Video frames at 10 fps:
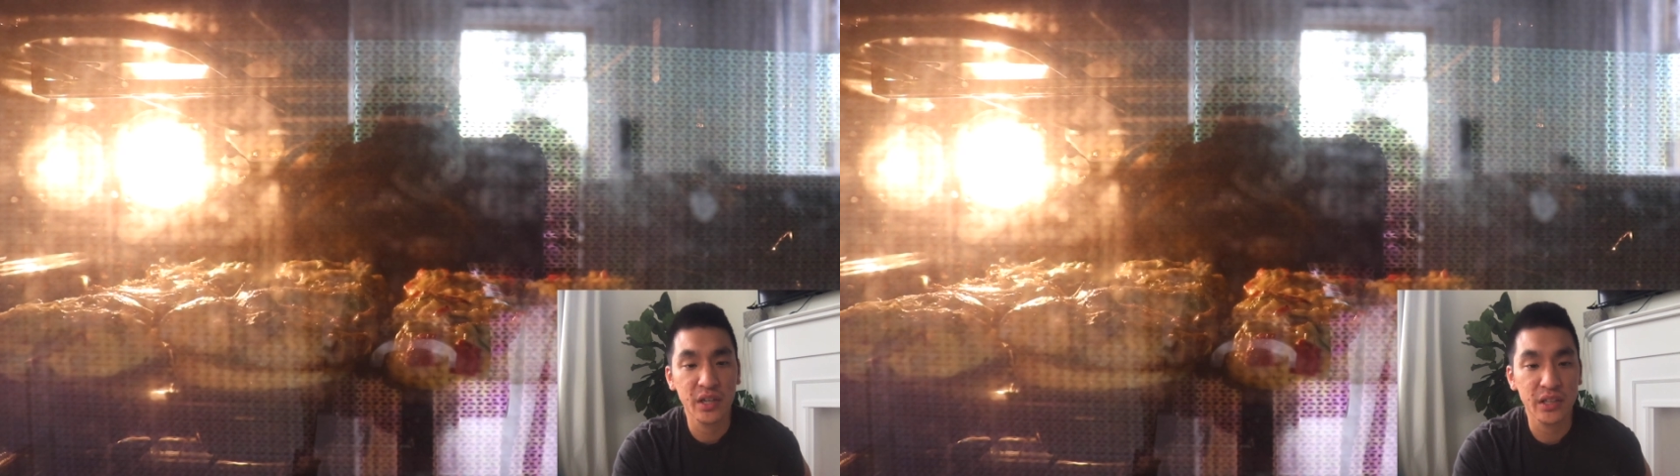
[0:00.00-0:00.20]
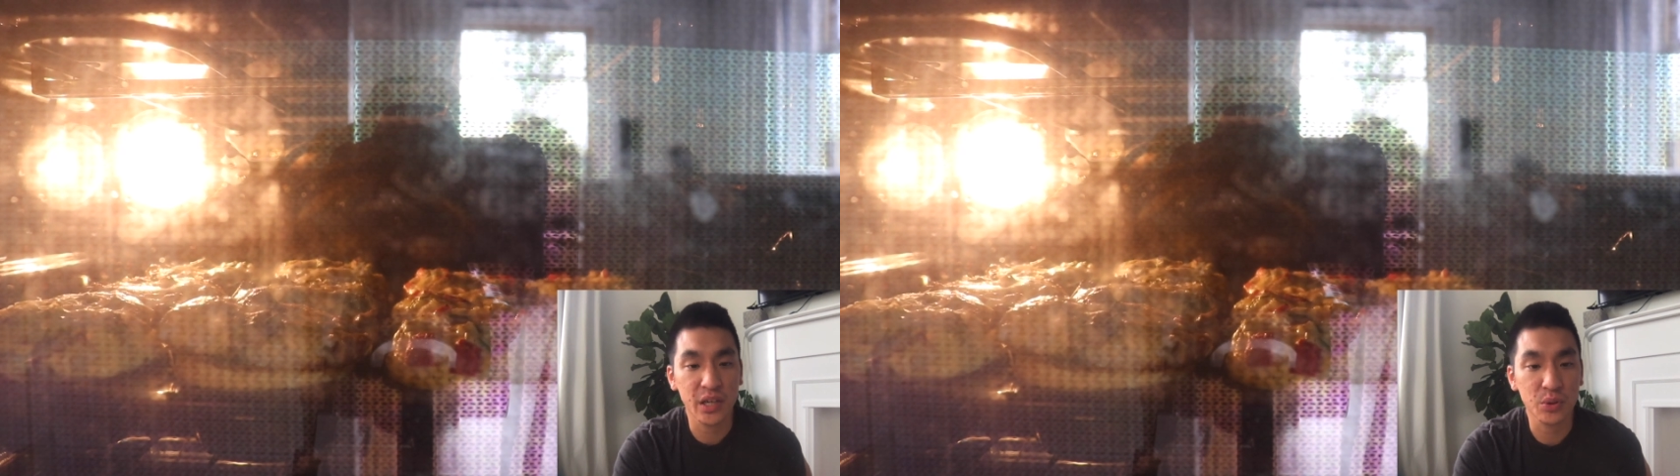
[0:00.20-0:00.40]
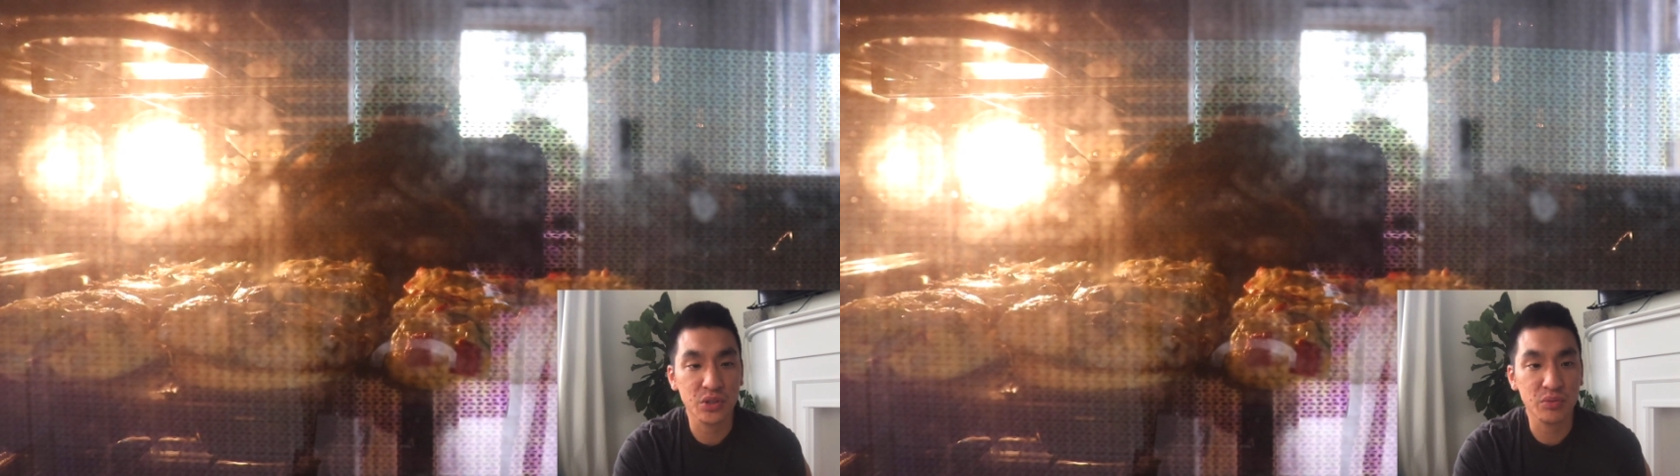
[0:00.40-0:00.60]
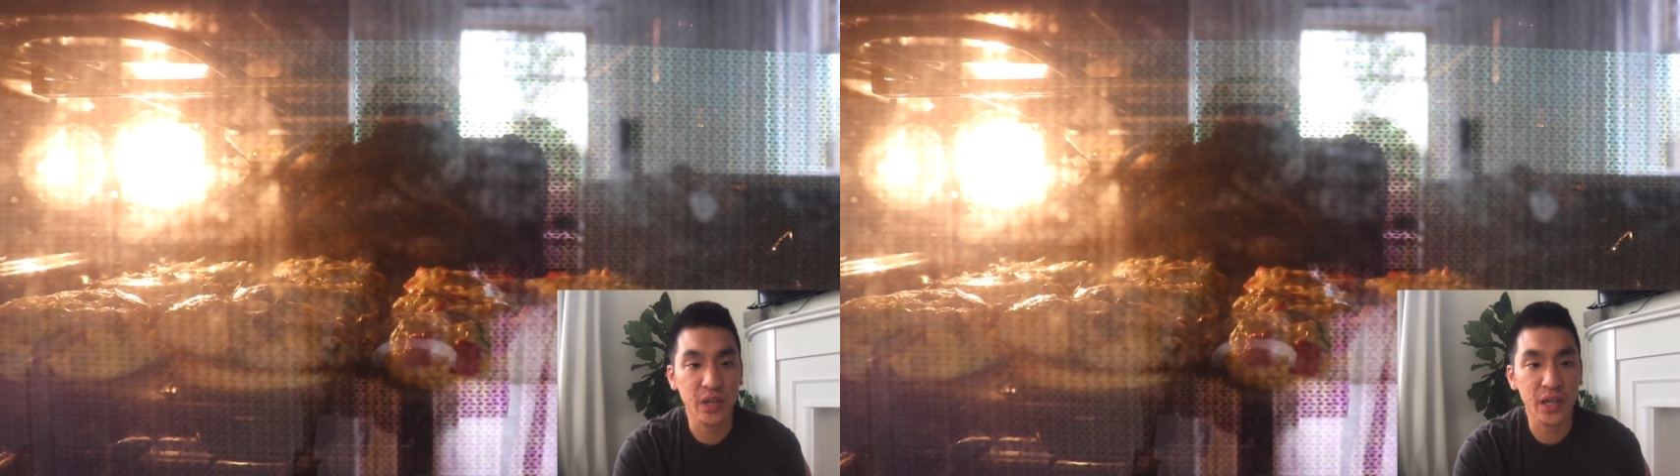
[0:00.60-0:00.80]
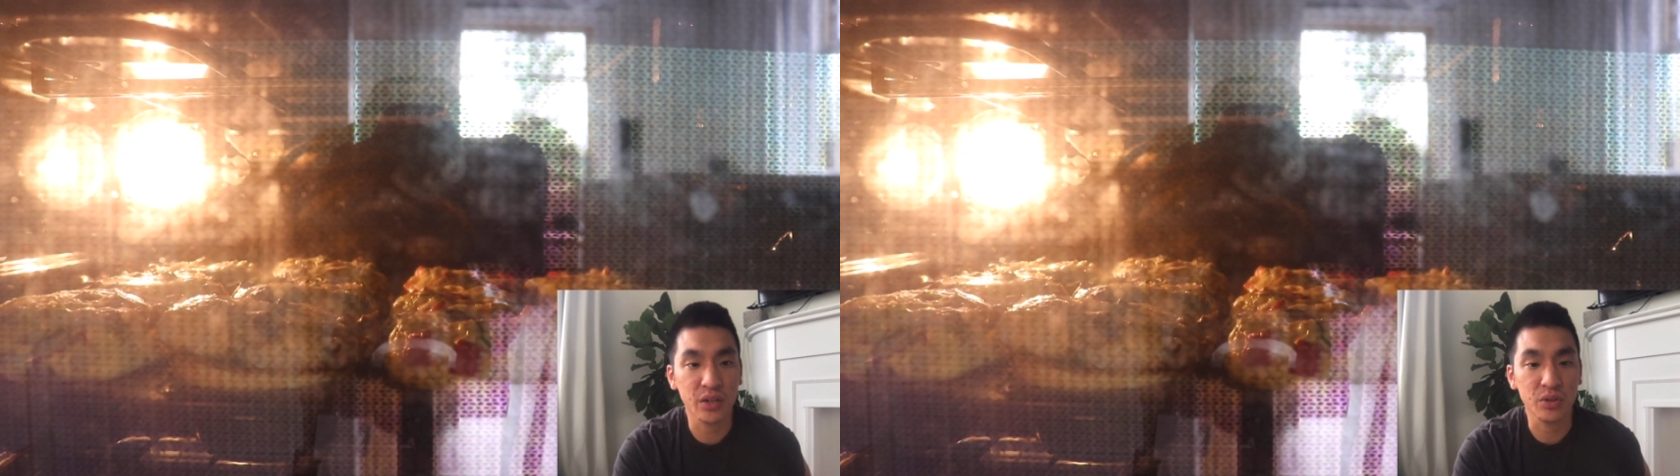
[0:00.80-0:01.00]
That was
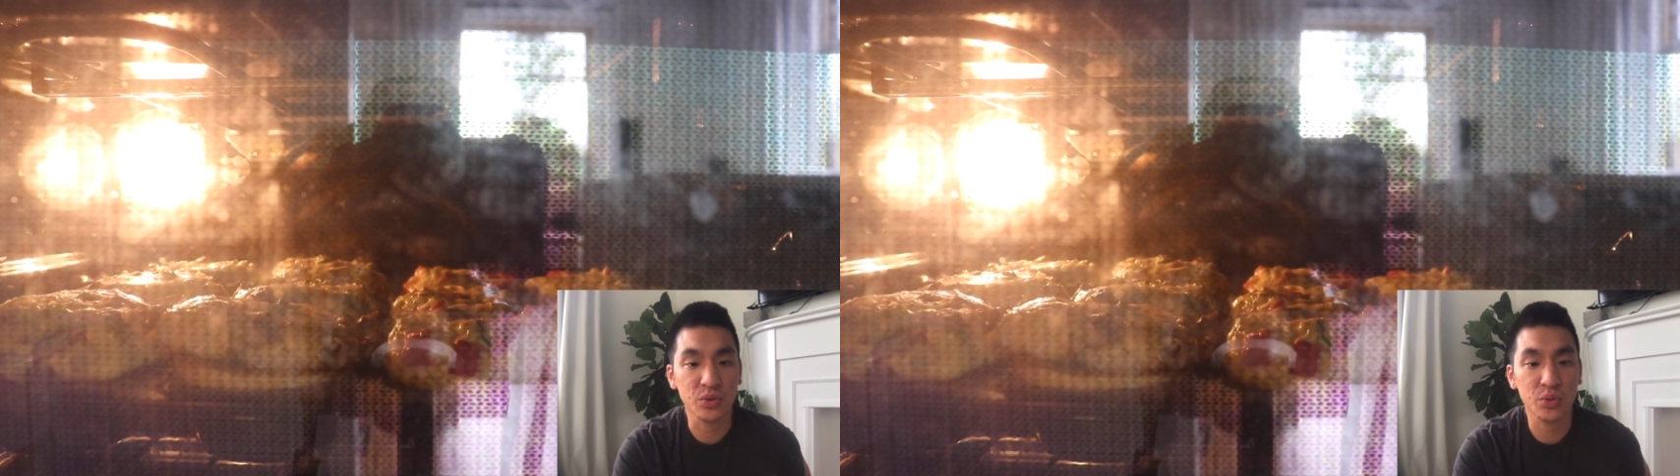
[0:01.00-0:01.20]
around